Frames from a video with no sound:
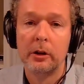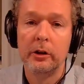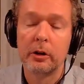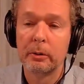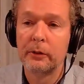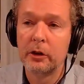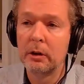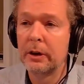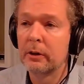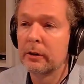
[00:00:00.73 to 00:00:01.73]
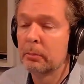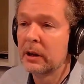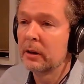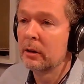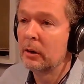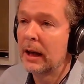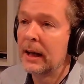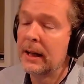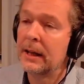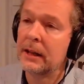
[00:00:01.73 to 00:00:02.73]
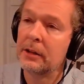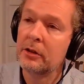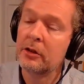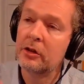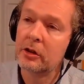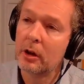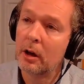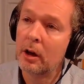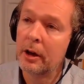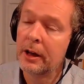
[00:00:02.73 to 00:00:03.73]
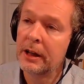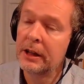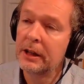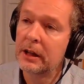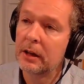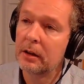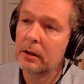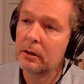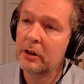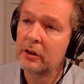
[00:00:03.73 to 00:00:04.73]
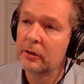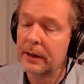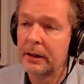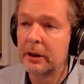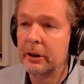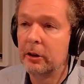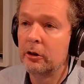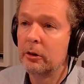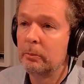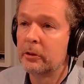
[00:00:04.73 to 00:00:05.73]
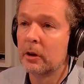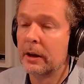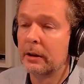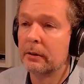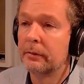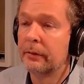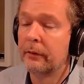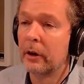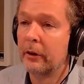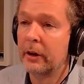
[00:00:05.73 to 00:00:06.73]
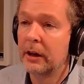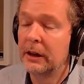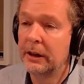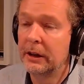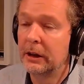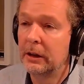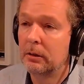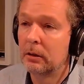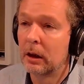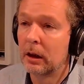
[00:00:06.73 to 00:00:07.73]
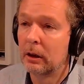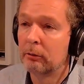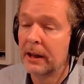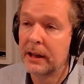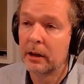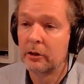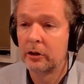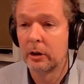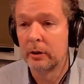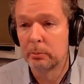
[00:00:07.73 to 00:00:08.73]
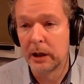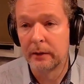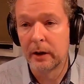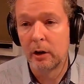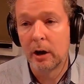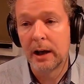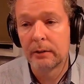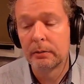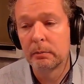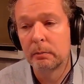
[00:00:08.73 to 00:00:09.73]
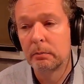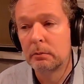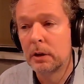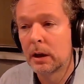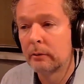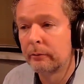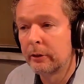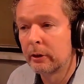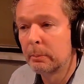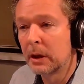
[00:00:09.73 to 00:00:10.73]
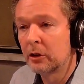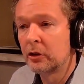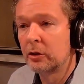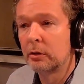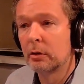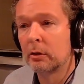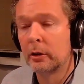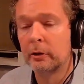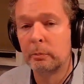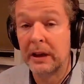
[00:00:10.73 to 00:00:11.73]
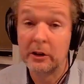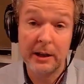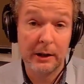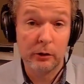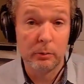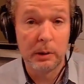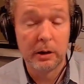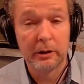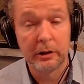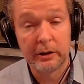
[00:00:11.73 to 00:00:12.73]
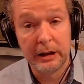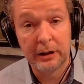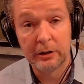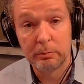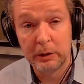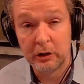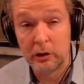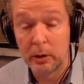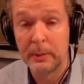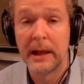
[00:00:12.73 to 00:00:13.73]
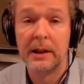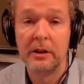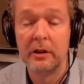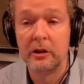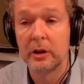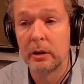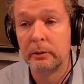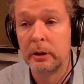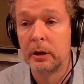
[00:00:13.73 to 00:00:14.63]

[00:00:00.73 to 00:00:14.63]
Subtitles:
You're with Julian on the Brown Note, and since I've had the YouTube side of the radio show, the Brown Note, I haven't done very much on international politics, which dominated the show